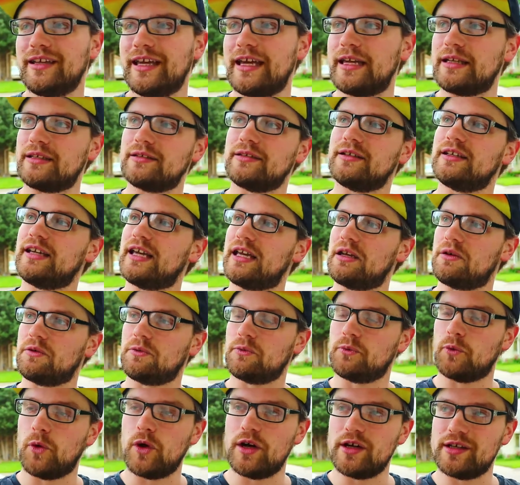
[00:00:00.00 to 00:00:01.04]
it it
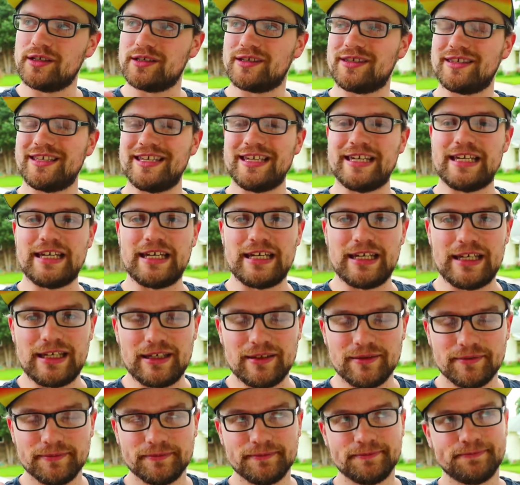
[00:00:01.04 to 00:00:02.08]
was
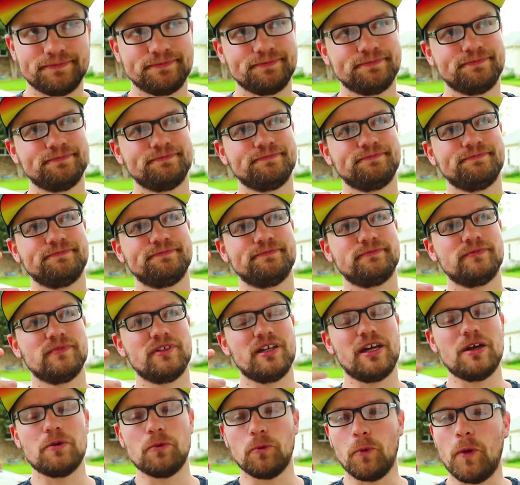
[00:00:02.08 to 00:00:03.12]
the
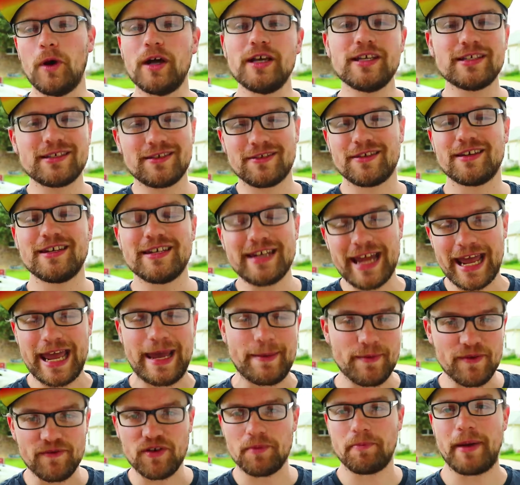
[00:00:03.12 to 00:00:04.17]
It was the
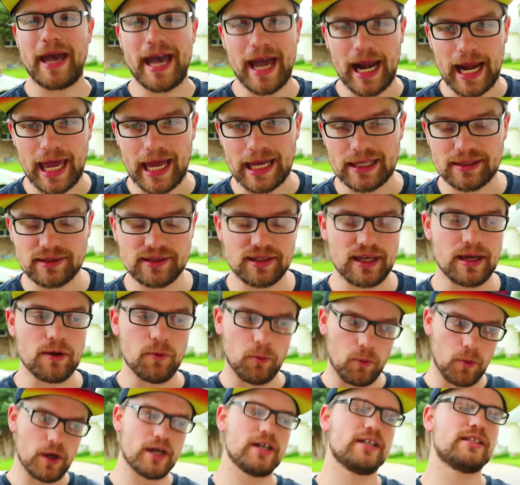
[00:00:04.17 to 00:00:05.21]
name of a badass. It
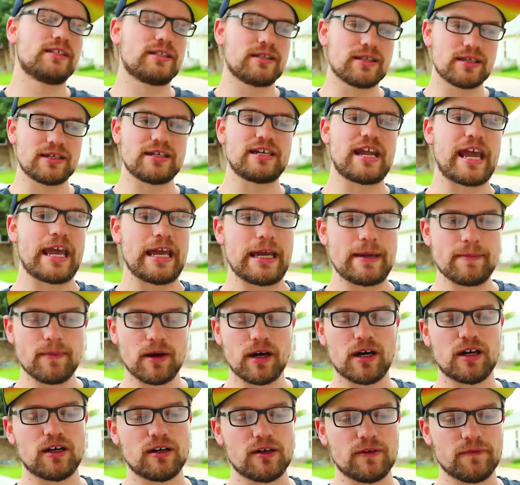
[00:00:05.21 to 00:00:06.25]
was the name
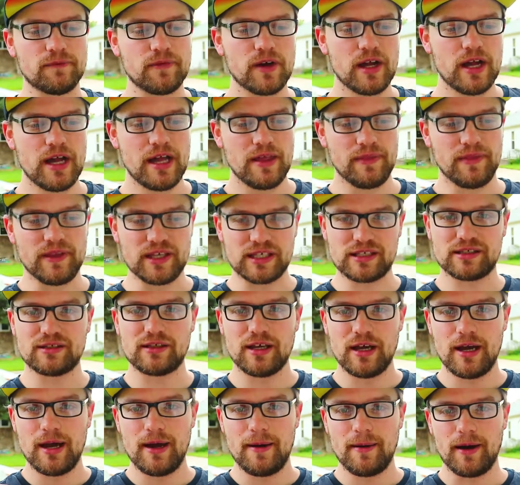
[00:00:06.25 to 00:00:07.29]
of
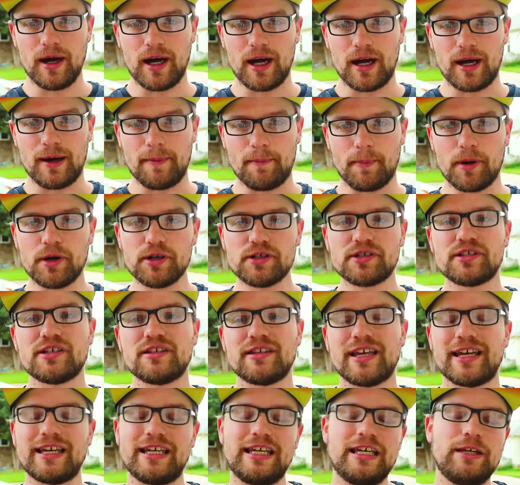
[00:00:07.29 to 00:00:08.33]
this uh,
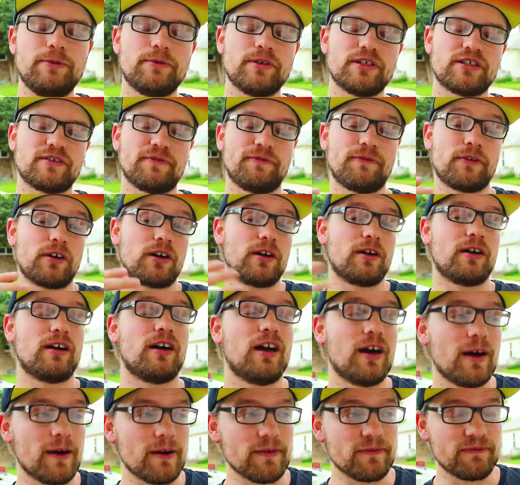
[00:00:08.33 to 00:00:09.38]
person that he was,
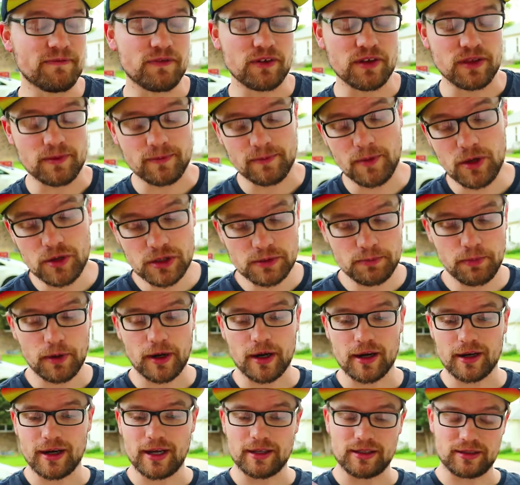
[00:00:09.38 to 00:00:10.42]
for uh, for the most
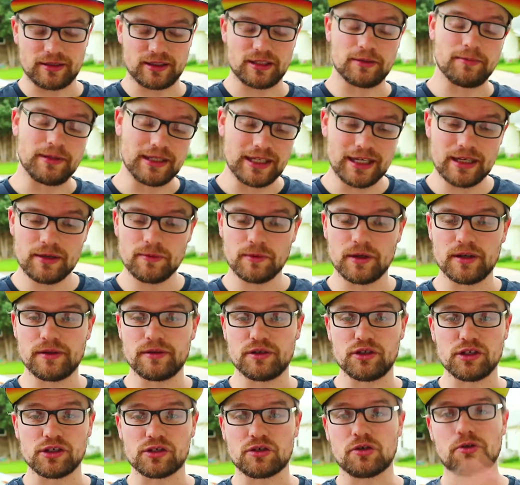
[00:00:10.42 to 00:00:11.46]
part, uh, to begin
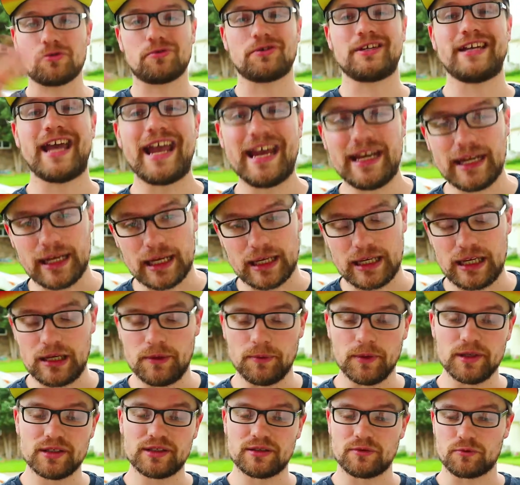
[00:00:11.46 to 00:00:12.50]
with, just creating. He
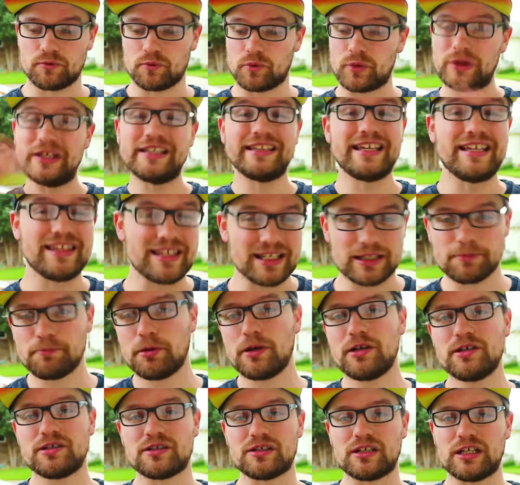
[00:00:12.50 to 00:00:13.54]
wasn't really this
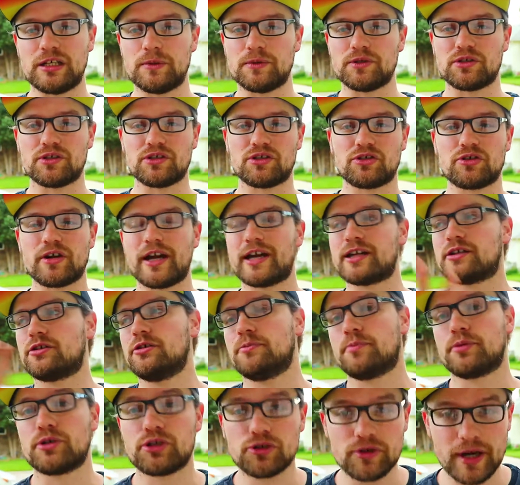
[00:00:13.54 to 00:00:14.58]
person. He was just trying
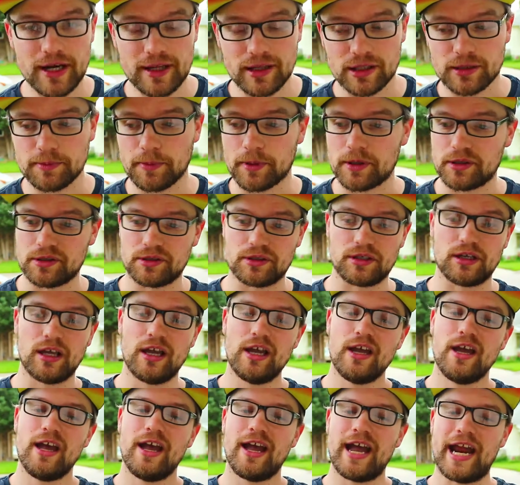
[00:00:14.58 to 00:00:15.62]
to portray this person.
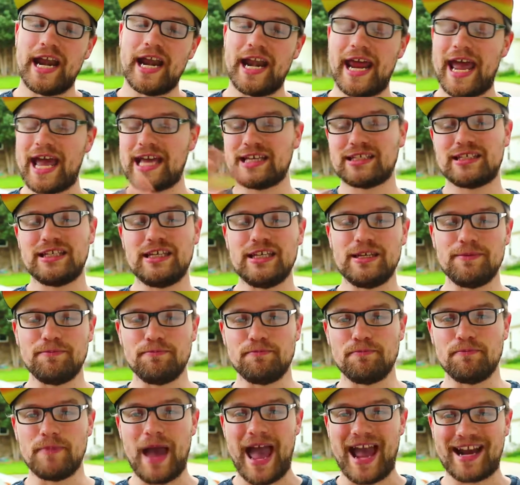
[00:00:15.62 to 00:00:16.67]
And as he
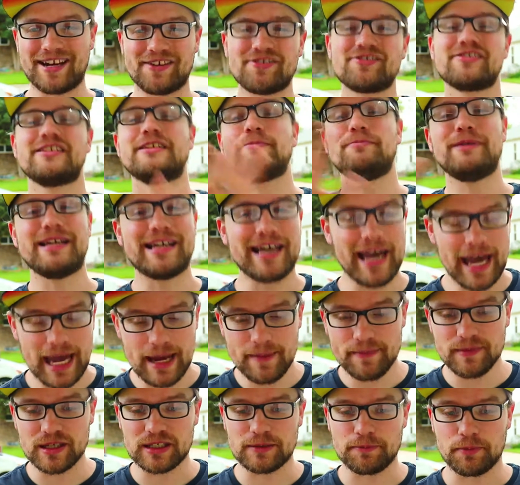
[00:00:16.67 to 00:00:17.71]
actually
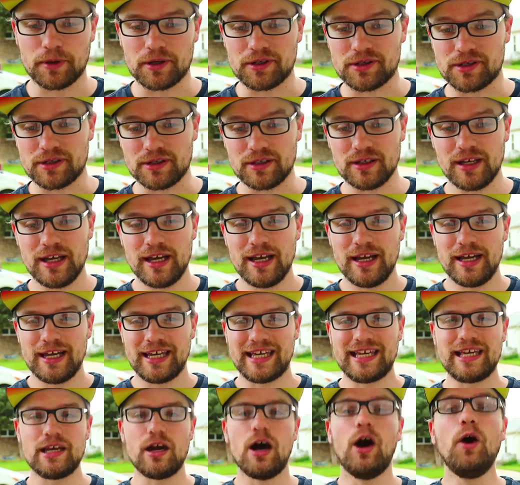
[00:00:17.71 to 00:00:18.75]
became this person,
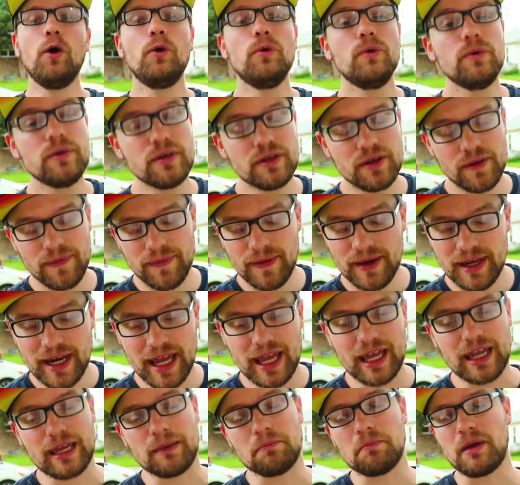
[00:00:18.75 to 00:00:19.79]
he owned the
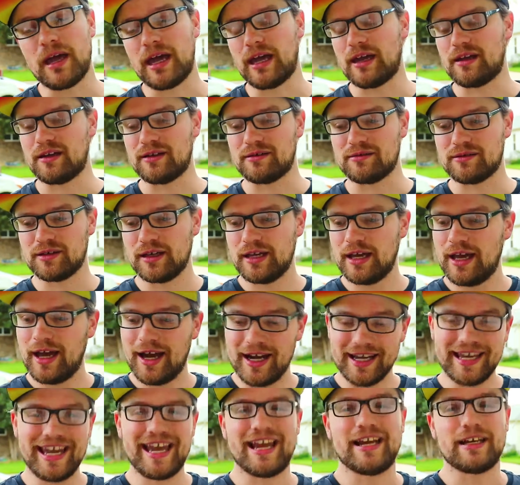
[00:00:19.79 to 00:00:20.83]
name. And
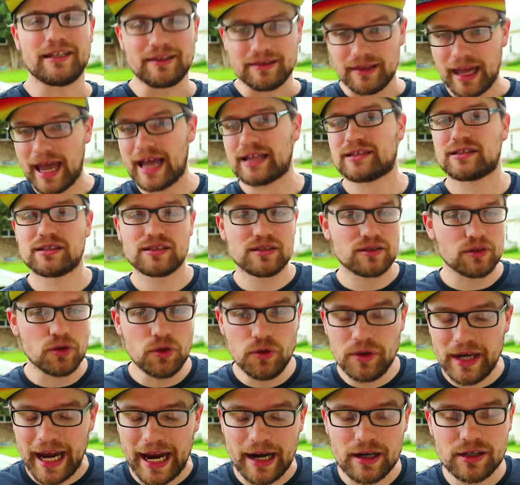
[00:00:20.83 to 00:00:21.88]
again, that's
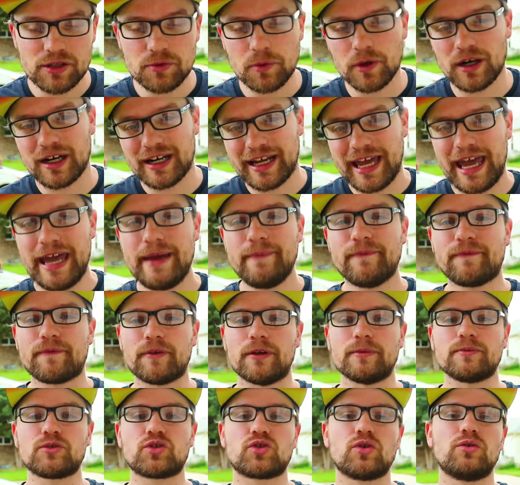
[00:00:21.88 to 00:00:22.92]
who cares where it came
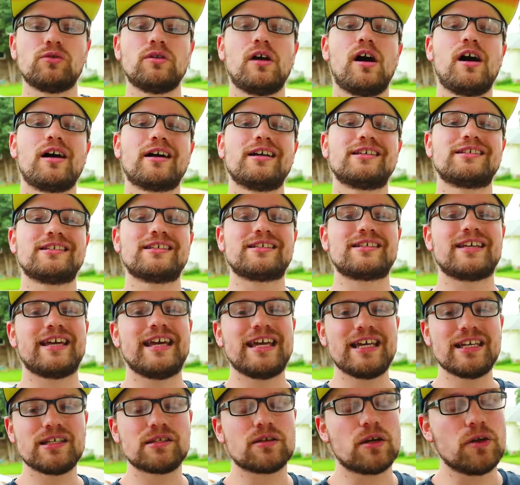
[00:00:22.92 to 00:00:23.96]
from, so long as it's
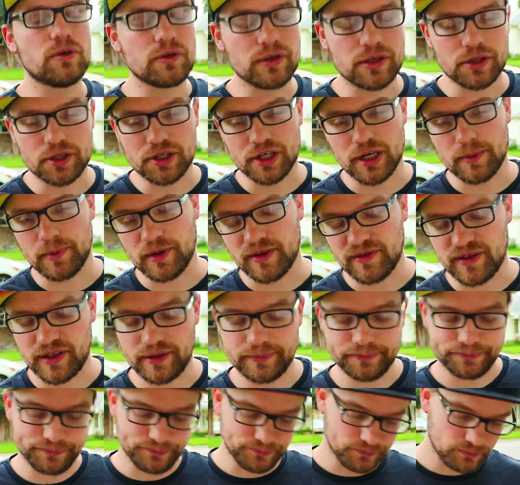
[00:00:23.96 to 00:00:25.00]
his ownership of it.
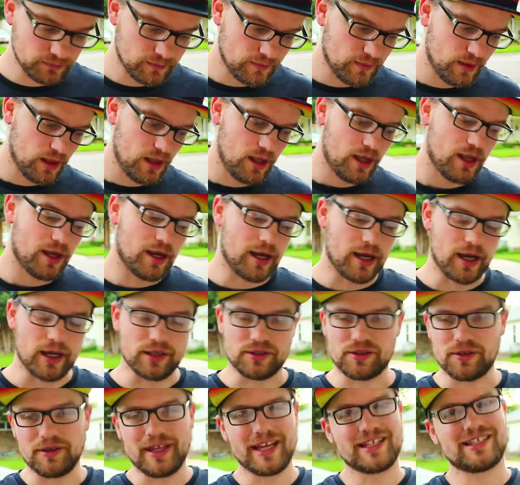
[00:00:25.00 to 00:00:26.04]
Uh,
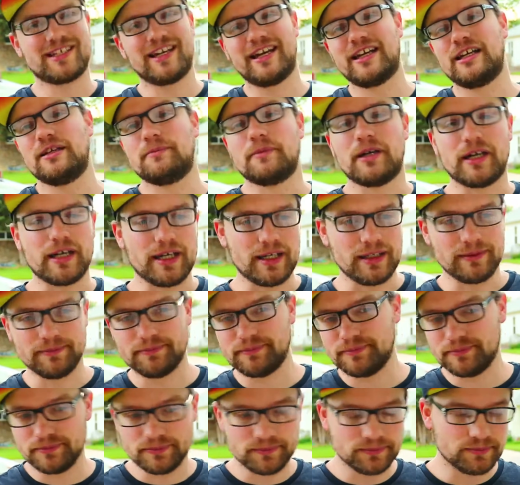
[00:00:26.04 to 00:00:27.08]
so that's kind of my
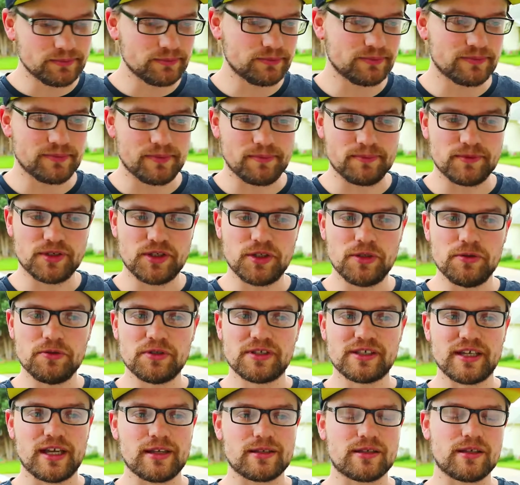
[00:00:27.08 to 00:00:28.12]
two
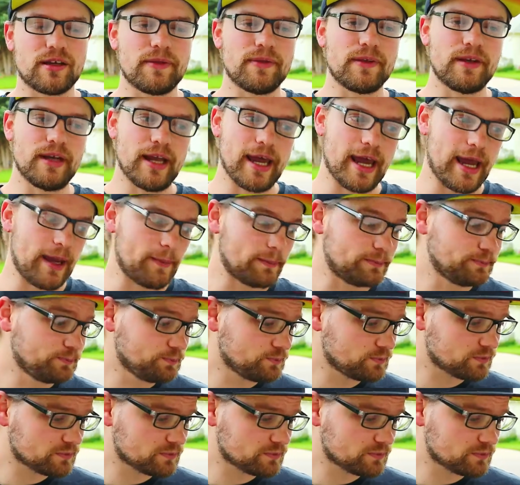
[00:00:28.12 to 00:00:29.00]
cents on the name.